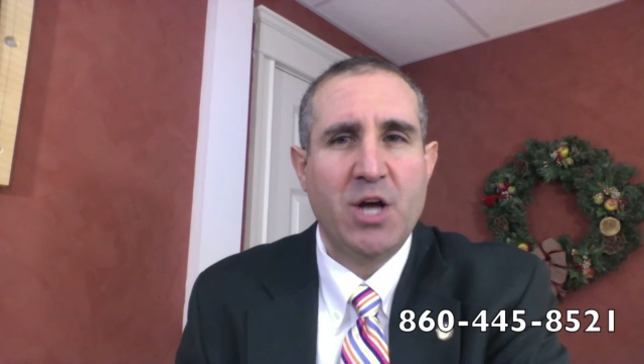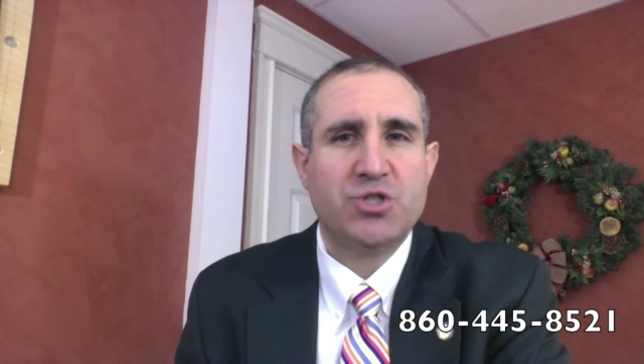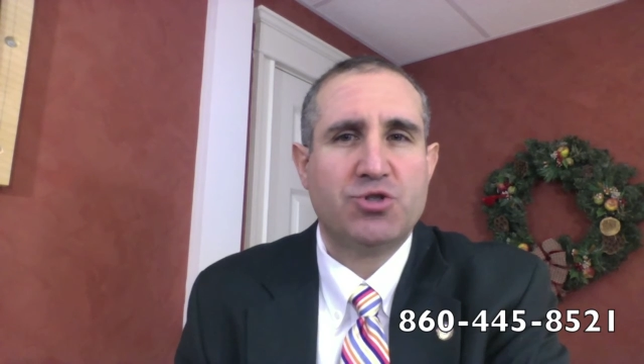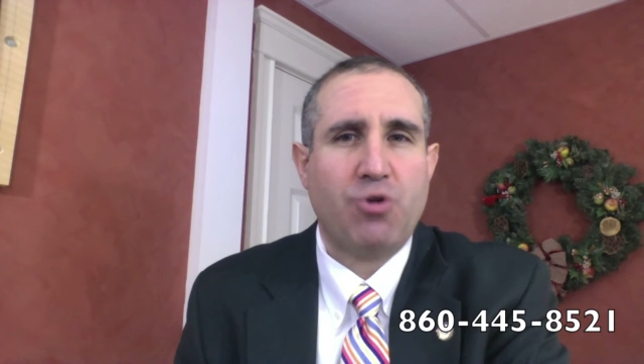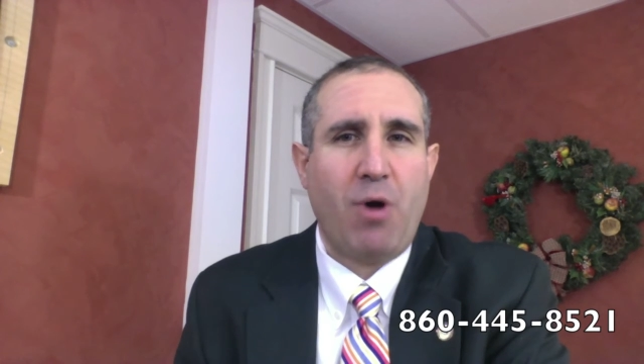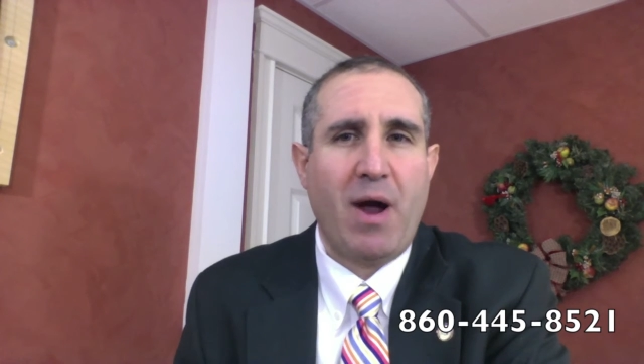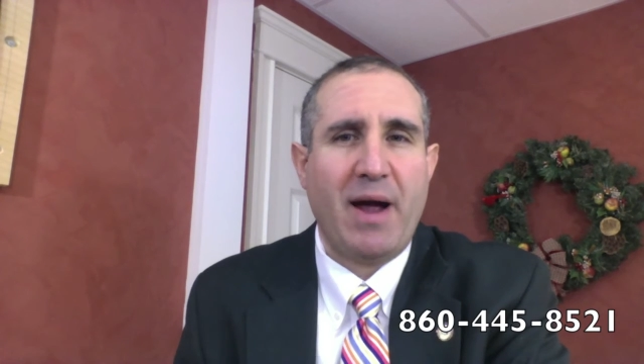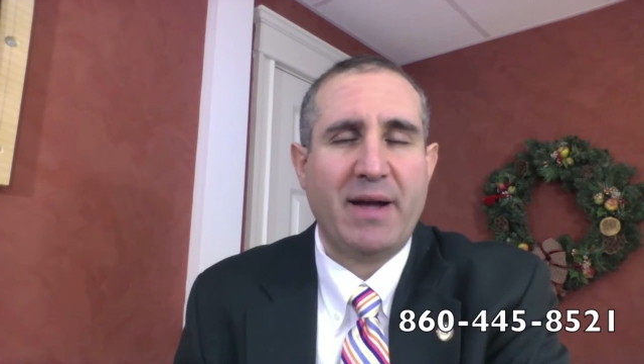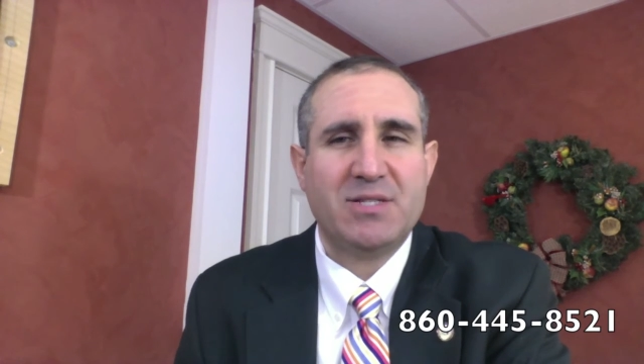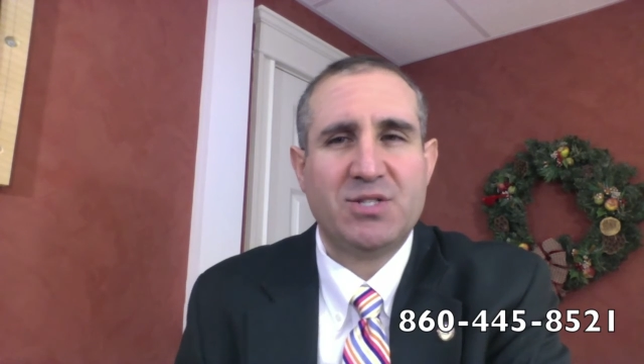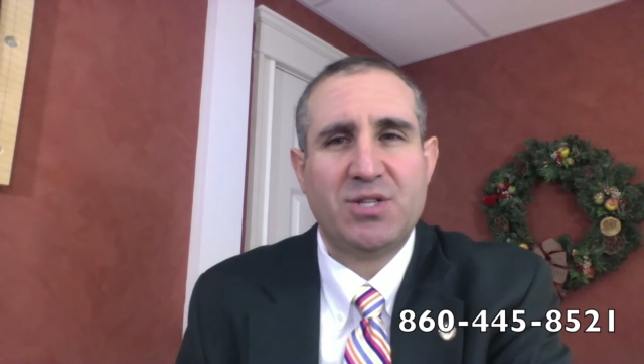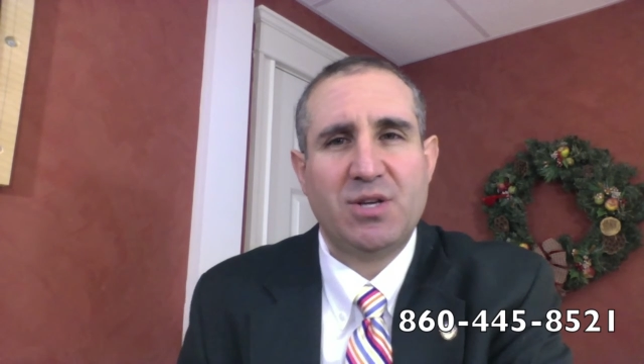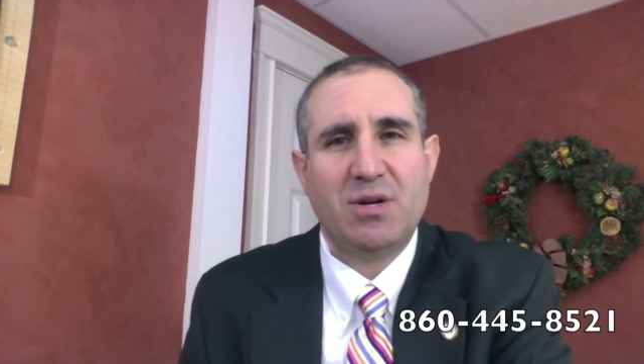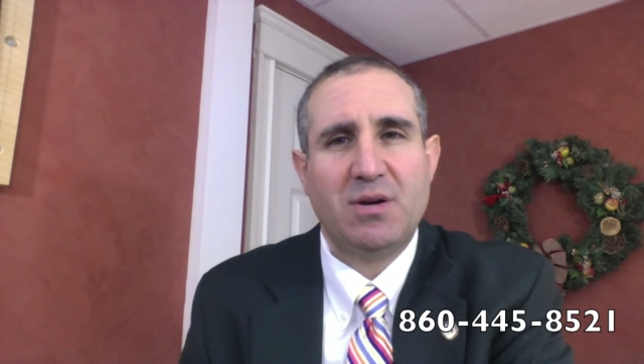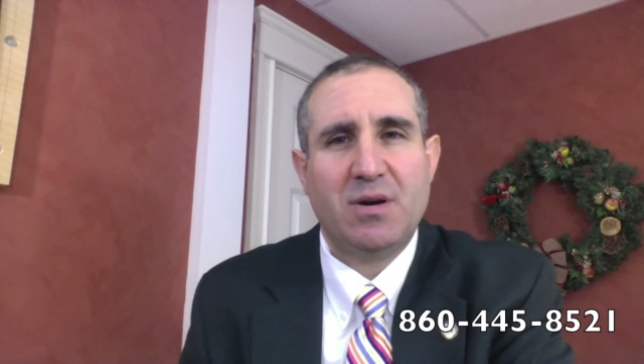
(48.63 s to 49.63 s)
tries
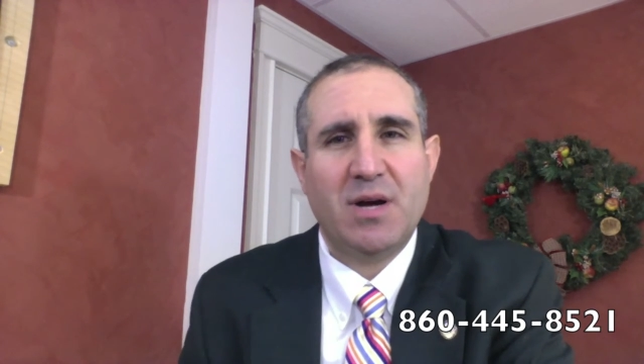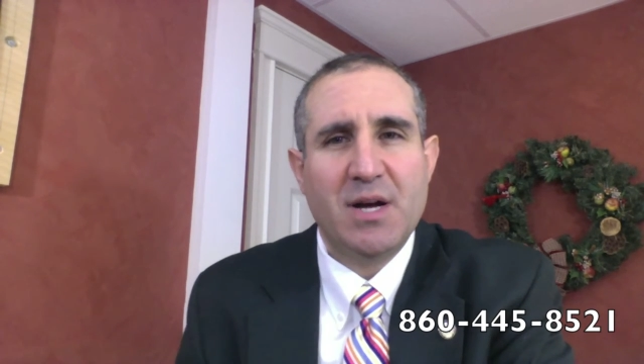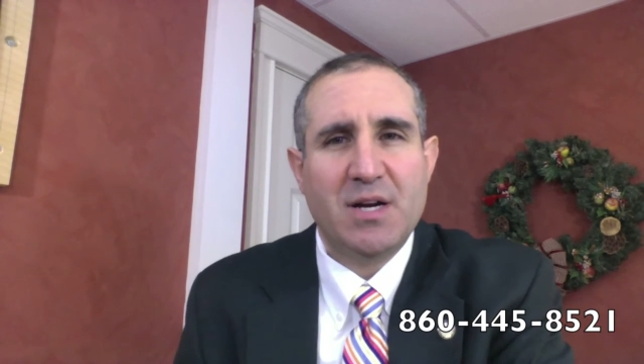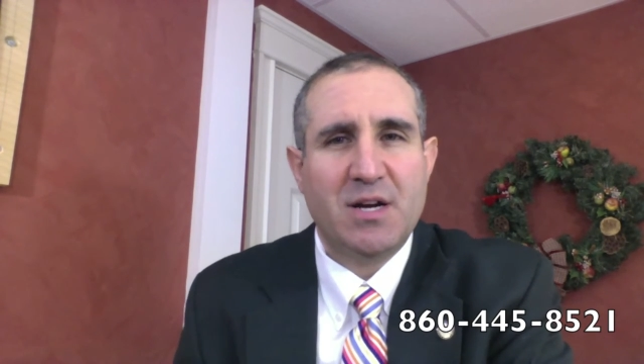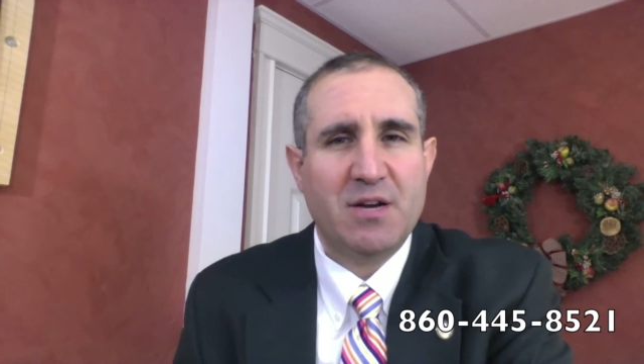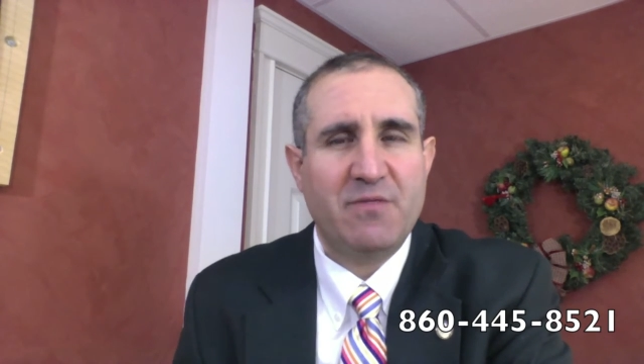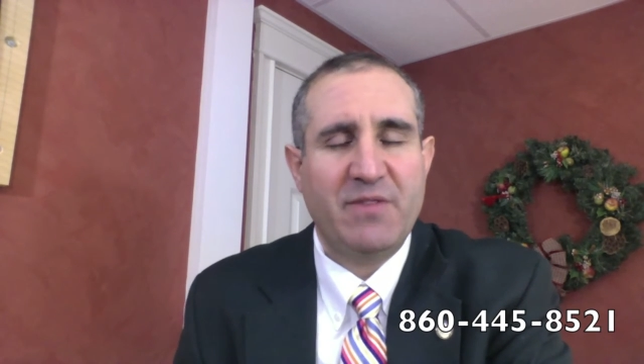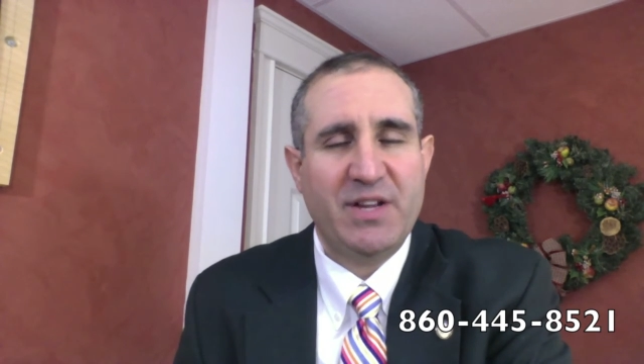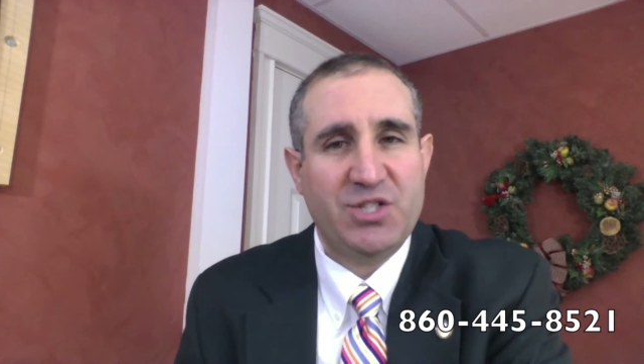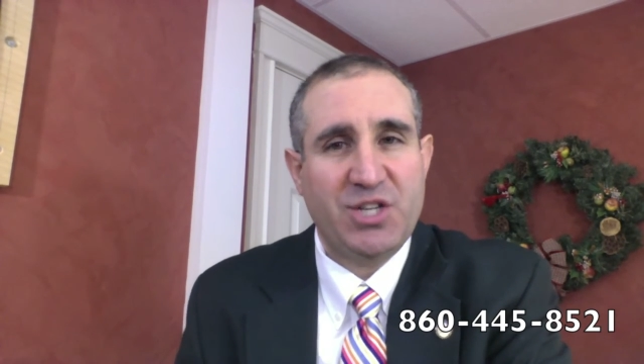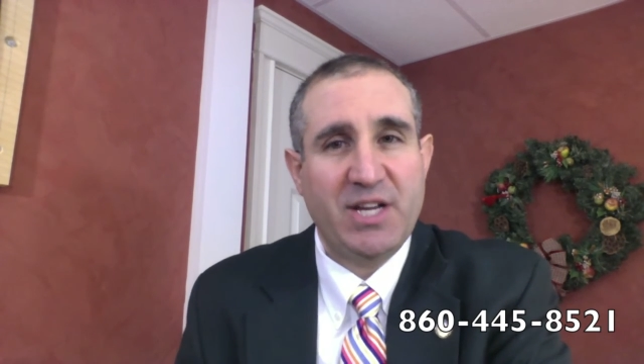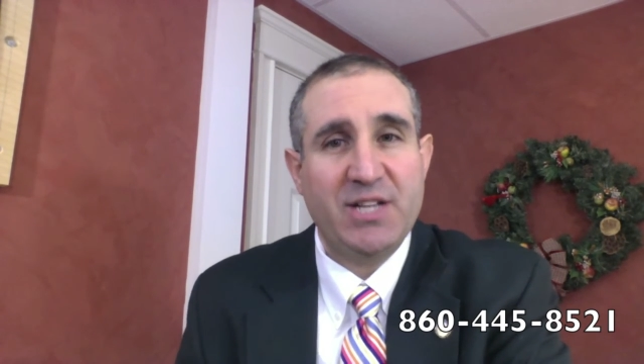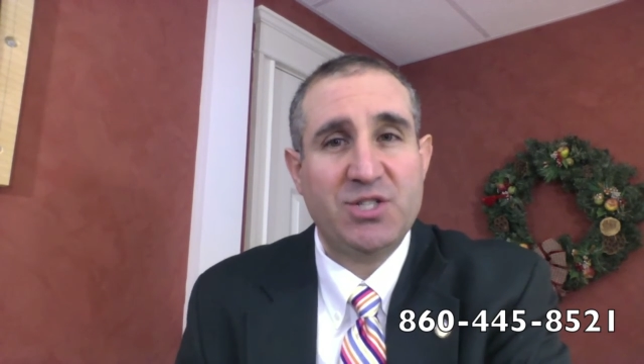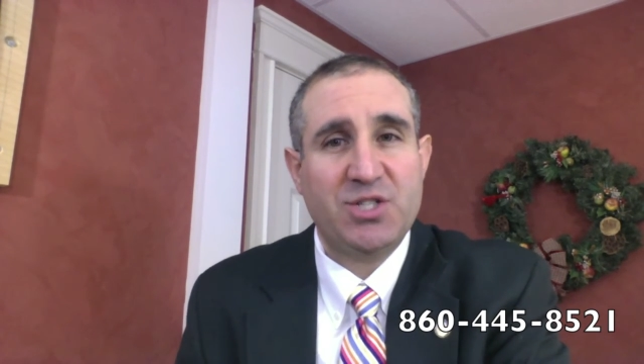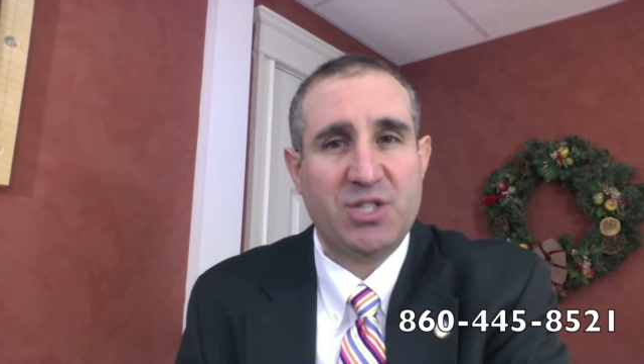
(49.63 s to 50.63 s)
to convince
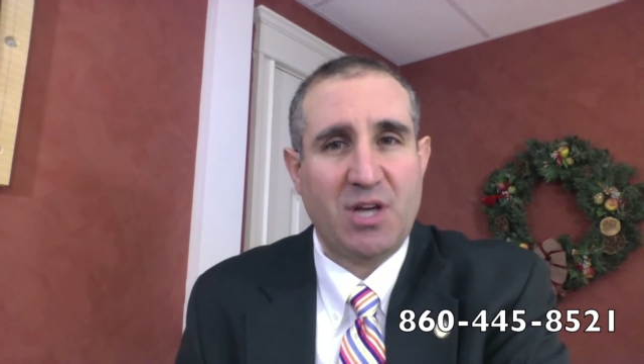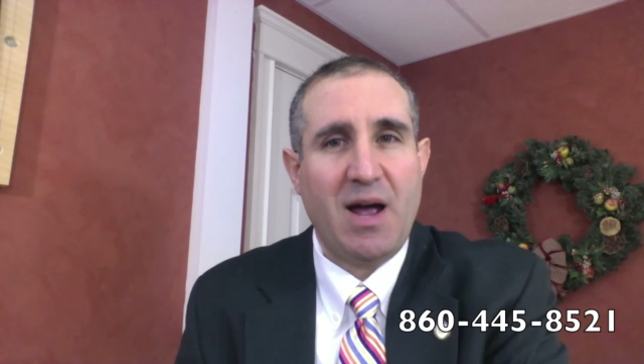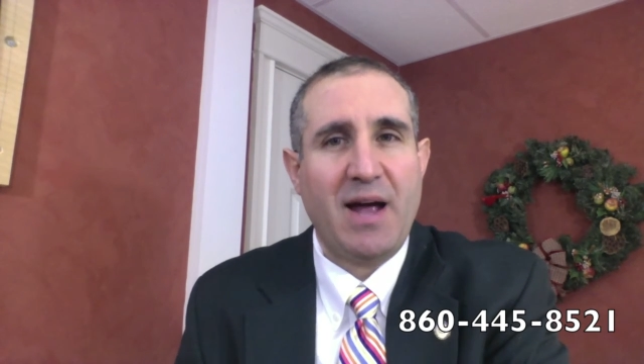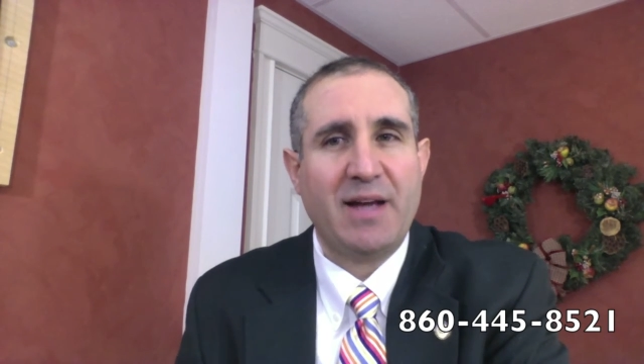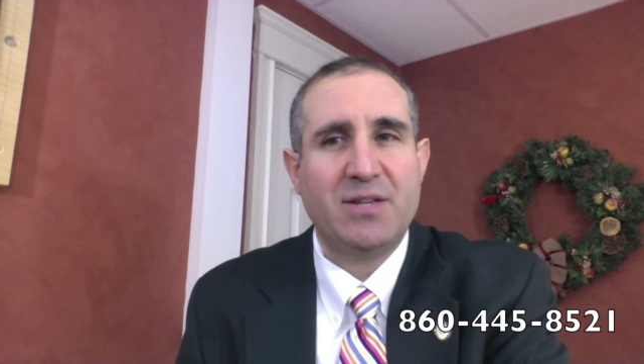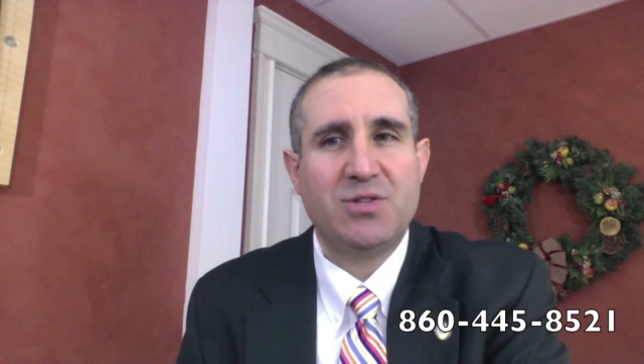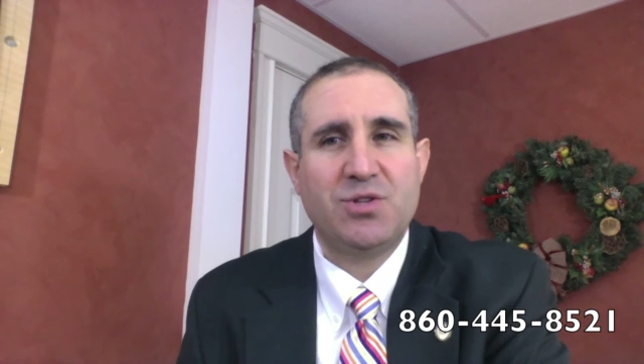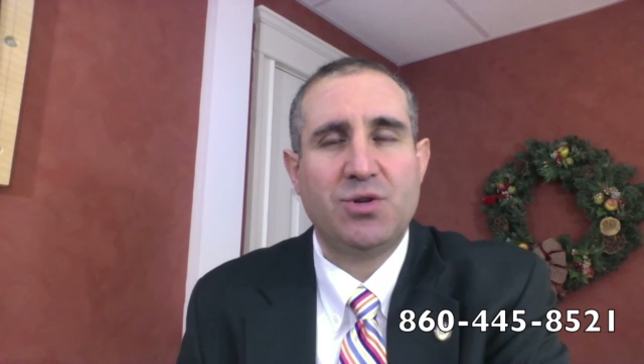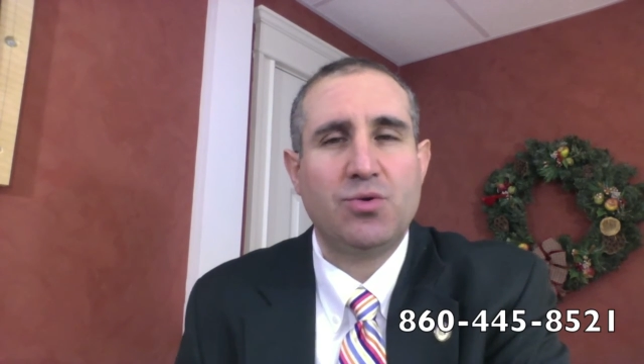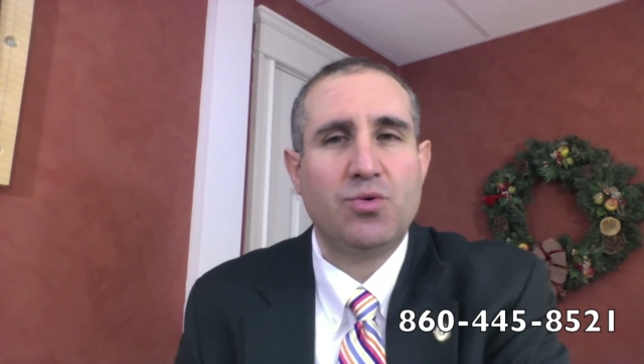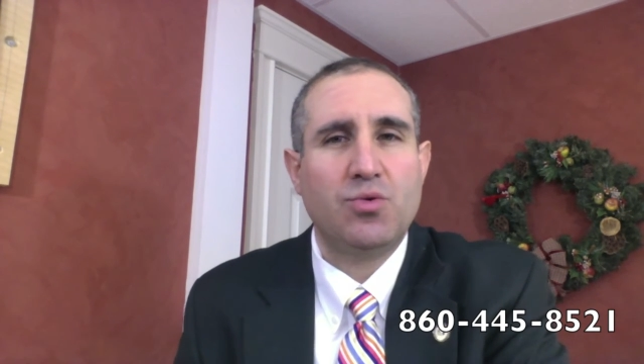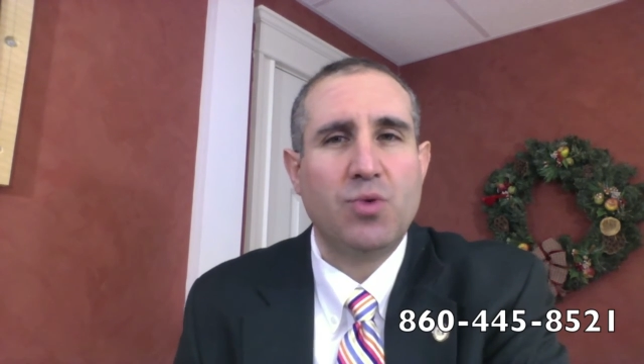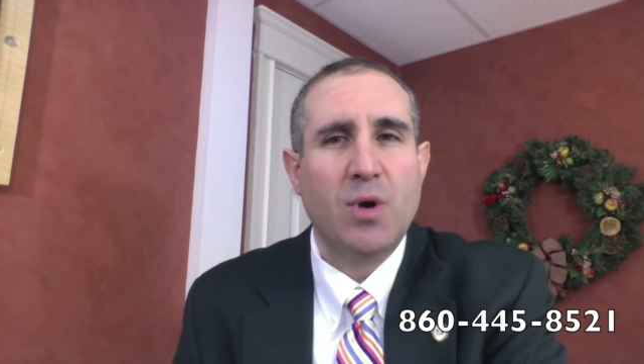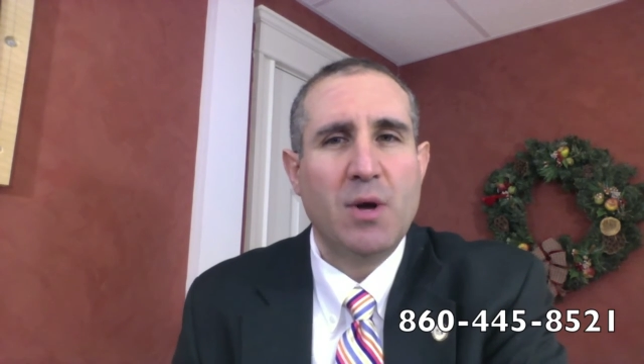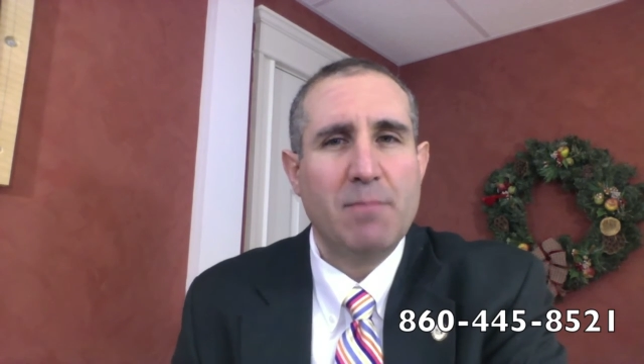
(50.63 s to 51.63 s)
each side to